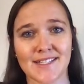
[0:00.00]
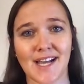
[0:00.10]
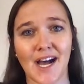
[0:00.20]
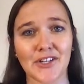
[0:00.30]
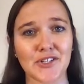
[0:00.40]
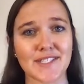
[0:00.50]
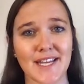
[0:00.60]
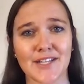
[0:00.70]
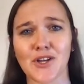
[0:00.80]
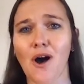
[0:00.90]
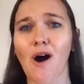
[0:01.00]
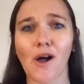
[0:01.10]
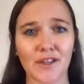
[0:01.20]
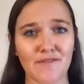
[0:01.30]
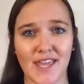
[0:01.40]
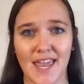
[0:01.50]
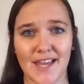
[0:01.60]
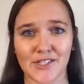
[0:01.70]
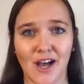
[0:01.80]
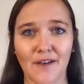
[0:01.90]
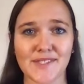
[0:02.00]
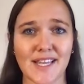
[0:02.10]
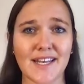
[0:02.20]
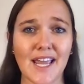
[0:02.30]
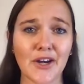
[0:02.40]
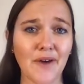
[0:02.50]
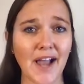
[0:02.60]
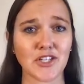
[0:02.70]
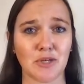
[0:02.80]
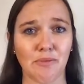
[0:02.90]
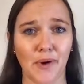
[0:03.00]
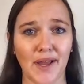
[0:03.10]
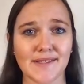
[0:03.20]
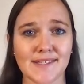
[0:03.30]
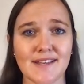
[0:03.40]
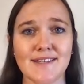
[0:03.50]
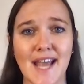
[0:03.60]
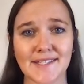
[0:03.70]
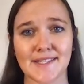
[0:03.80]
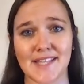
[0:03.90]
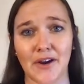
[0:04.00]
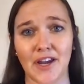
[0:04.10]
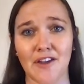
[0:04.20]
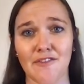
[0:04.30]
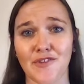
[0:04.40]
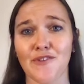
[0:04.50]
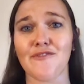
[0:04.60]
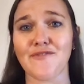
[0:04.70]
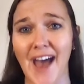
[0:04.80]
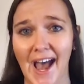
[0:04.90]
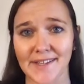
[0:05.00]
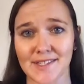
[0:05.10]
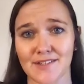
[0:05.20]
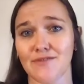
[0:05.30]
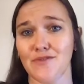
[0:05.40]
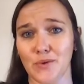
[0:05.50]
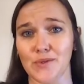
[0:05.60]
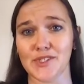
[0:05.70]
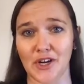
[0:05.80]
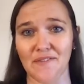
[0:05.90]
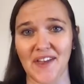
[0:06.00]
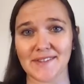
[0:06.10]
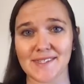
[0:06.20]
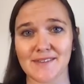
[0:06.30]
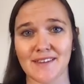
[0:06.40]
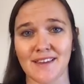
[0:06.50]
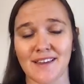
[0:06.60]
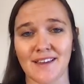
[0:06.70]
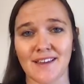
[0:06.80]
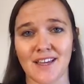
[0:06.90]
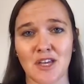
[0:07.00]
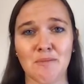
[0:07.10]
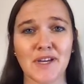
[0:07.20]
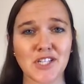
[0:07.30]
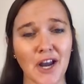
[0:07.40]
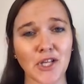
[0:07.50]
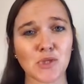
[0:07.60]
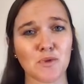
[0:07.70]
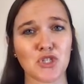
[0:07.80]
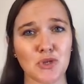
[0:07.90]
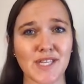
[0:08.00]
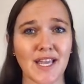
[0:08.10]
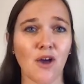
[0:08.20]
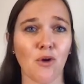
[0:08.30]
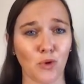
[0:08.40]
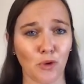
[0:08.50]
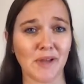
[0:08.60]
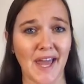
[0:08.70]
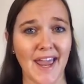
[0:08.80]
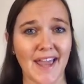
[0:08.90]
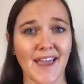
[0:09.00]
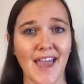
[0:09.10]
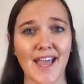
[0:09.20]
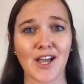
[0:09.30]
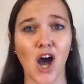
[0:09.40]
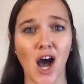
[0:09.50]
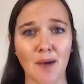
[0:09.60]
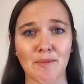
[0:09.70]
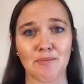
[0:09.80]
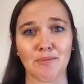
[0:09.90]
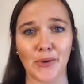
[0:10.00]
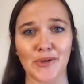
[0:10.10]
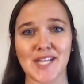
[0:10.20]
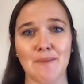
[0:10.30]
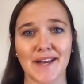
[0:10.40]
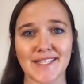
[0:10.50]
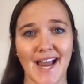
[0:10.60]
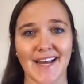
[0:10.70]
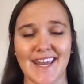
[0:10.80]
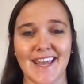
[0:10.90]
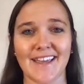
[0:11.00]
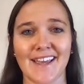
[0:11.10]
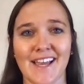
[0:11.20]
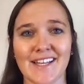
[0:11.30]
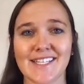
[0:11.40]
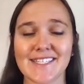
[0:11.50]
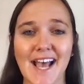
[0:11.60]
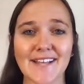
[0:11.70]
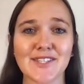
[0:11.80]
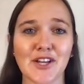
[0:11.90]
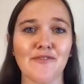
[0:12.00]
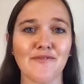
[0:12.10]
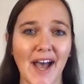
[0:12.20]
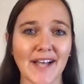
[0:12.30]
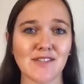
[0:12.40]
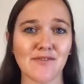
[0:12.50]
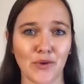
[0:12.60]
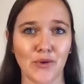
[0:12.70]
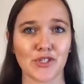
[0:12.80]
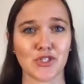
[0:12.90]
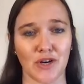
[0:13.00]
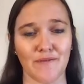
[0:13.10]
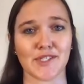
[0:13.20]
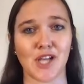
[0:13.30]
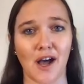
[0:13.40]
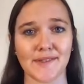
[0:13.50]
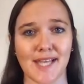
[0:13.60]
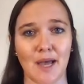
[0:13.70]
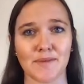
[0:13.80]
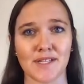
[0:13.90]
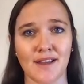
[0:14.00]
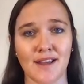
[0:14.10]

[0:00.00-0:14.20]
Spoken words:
to understand all of the handoffs and interaction points necessary for fast food service. McDonald's was using role-playing, a common prototyping technique, to test their fast food service concept,